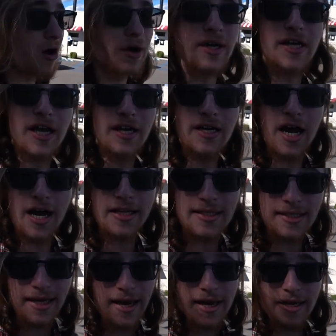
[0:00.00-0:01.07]
and get a
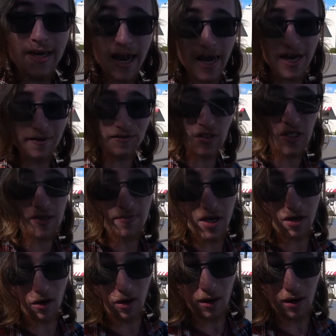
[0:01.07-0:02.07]
nice KFC meal.